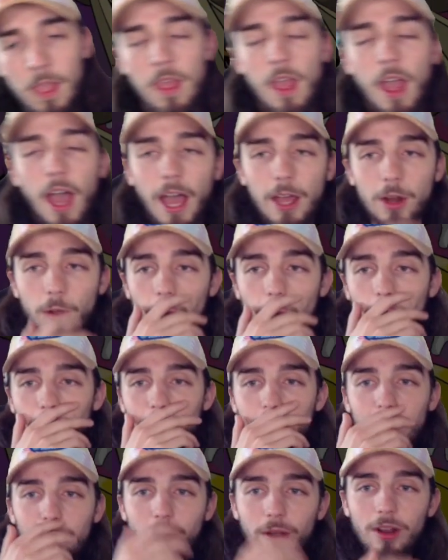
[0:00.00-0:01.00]
I don't
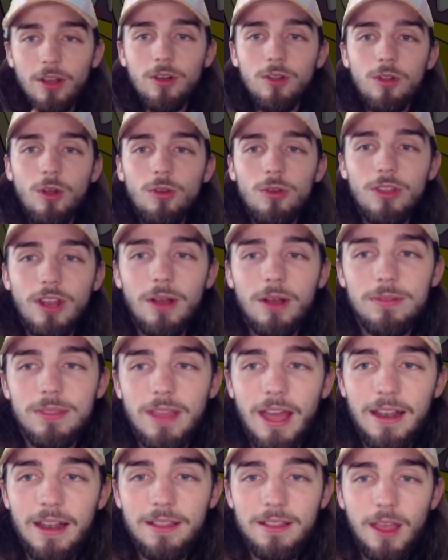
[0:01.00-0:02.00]
really want to close it out
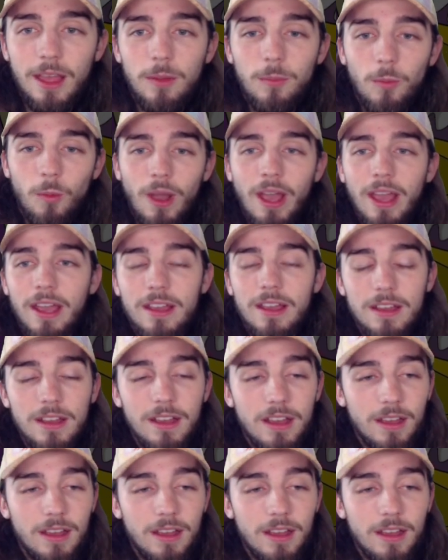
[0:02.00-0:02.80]
that same way